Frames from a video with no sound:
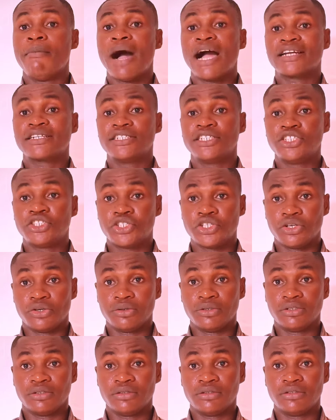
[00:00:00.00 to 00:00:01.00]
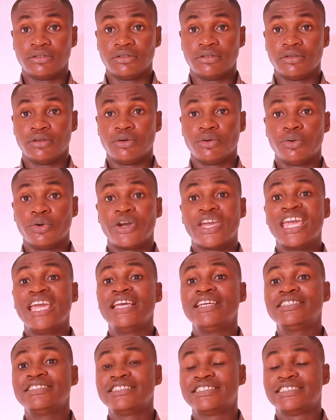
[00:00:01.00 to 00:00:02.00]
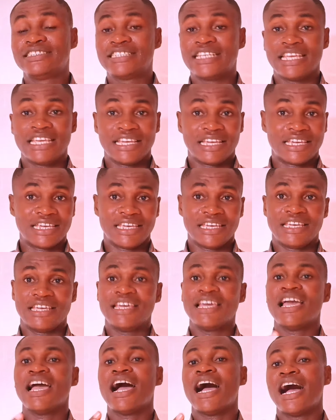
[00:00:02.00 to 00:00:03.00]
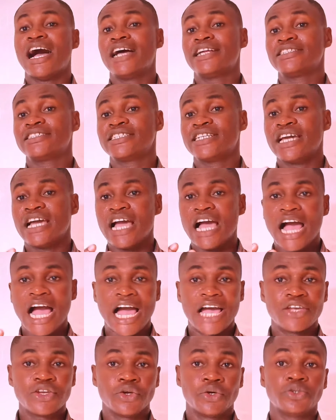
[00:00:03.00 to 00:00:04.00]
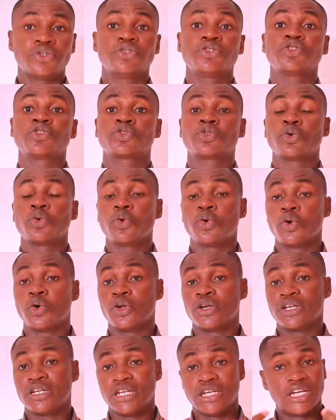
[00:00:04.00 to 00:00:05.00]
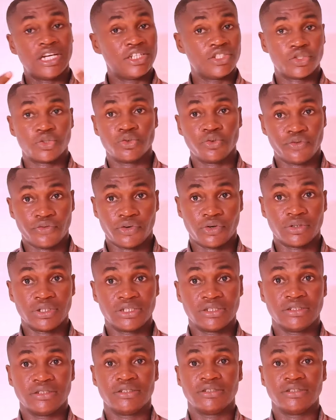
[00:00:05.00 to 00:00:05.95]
magnesium, okay, zinc and iron, so on and so forth.